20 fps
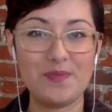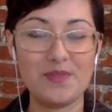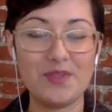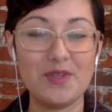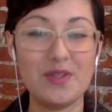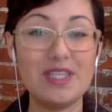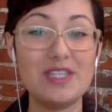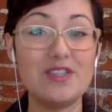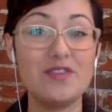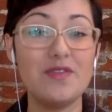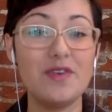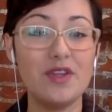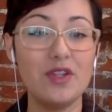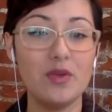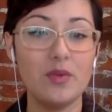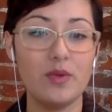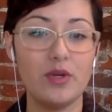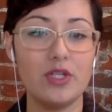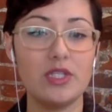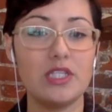So these
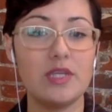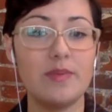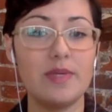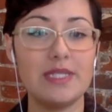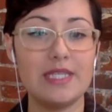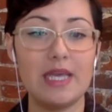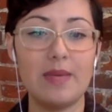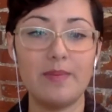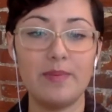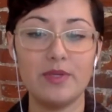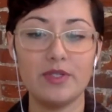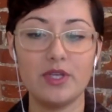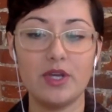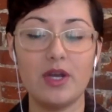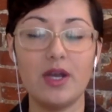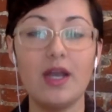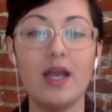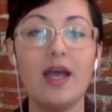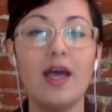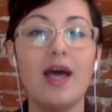filler words, some examples
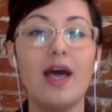are